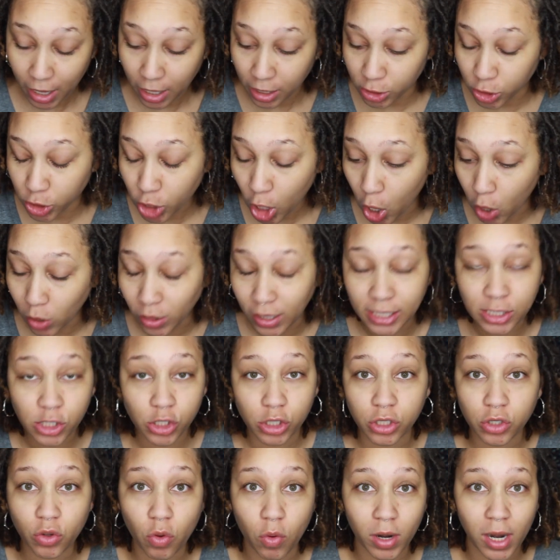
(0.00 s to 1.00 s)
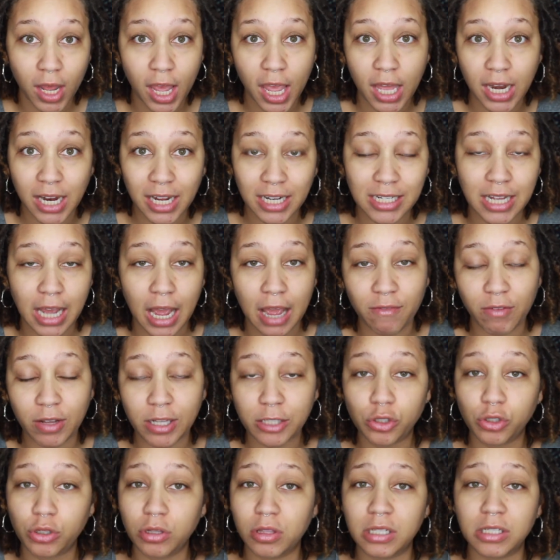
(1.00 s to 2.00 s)
So let's just go on ahead and dive
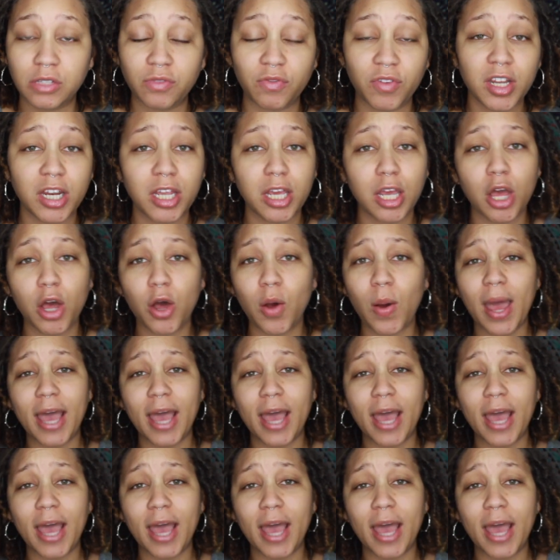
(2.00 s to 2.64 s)
into this video.